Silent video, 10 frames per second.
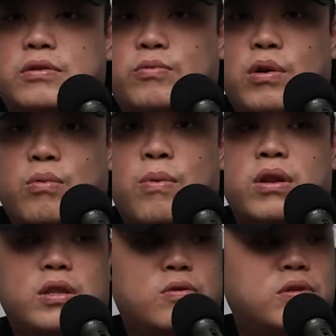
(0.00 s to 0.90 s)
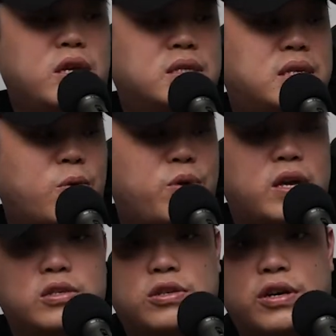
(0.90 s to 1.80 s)
We want to do things that we
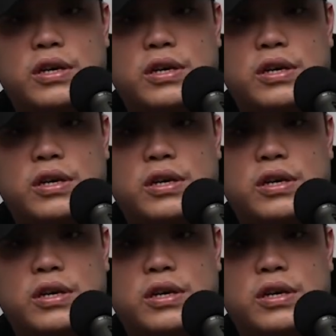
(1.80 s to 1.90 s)
enjoy.